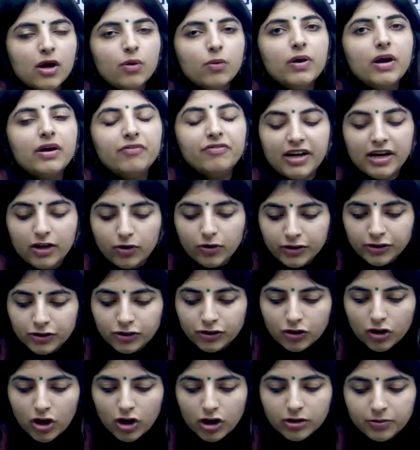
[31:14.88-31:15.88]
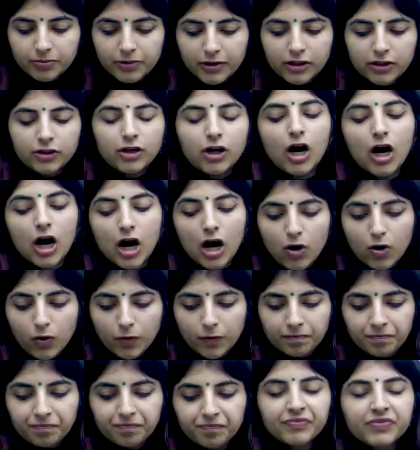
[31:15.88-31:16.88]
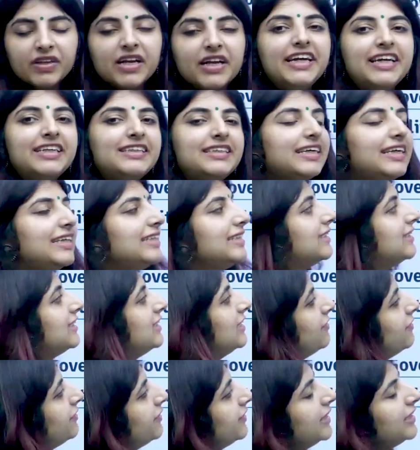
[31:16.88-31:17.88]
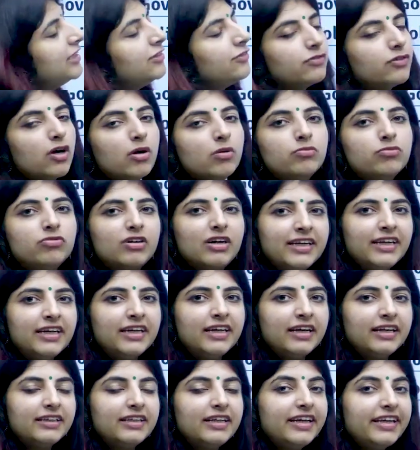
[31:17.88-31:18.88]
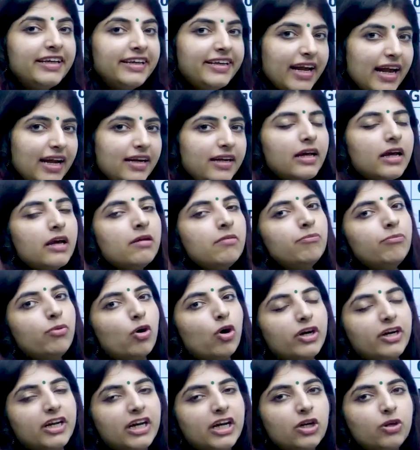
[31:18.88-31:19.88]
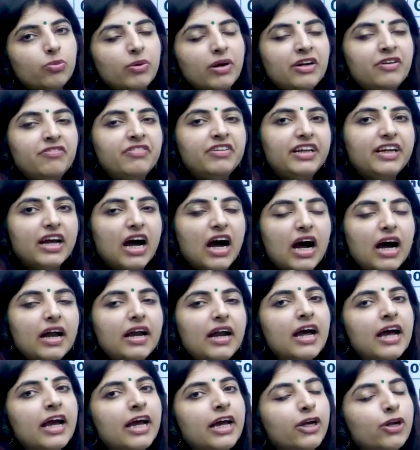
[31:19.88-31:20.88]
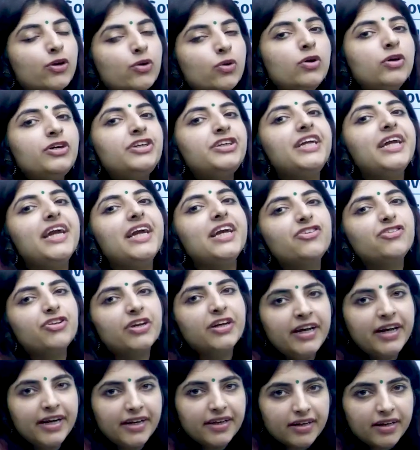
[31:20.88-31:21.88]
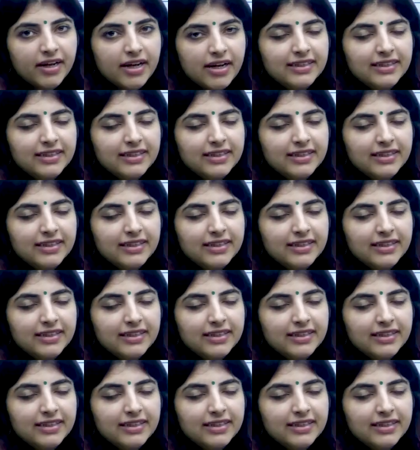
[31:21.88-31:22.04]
where we are going to talk about how it is different from one another yet important when we are you know teaching it